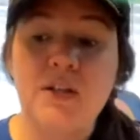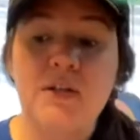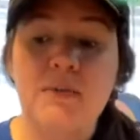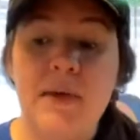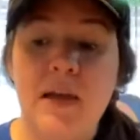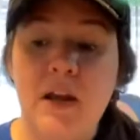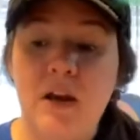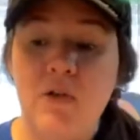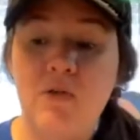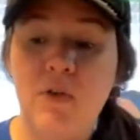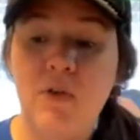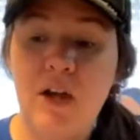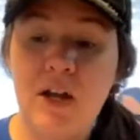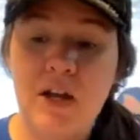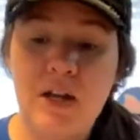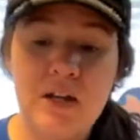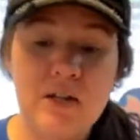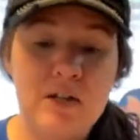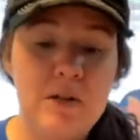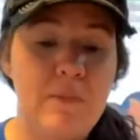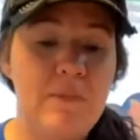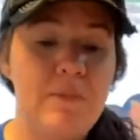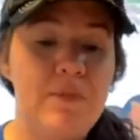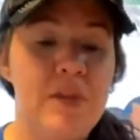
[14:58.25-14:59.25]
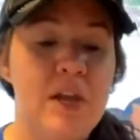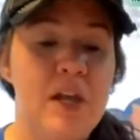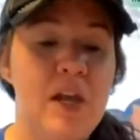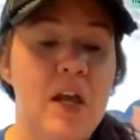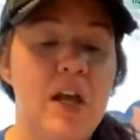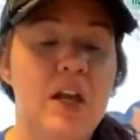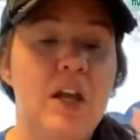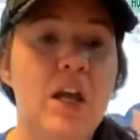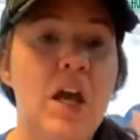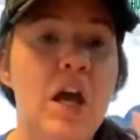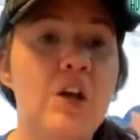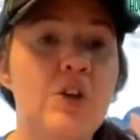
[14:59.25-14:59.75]
Tomato red is
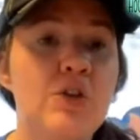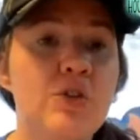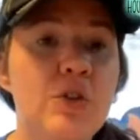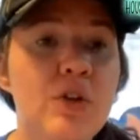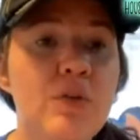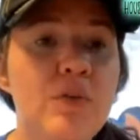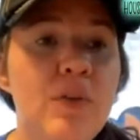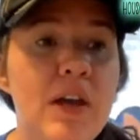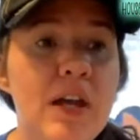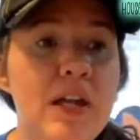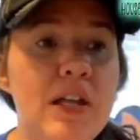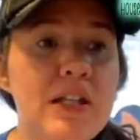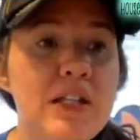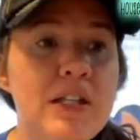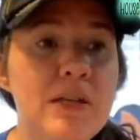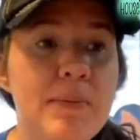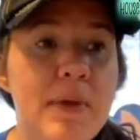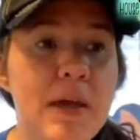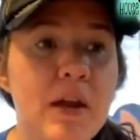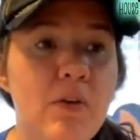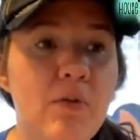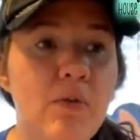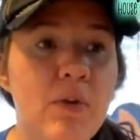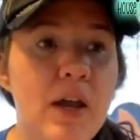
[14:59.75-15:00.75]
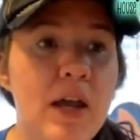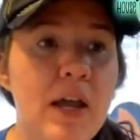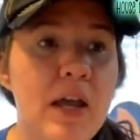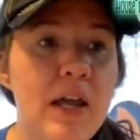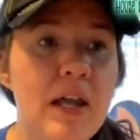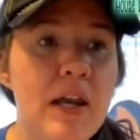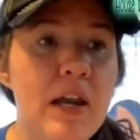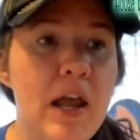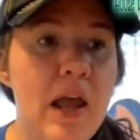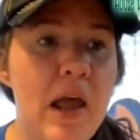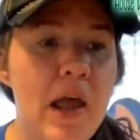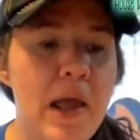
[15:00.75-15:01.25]
country red, tomato red,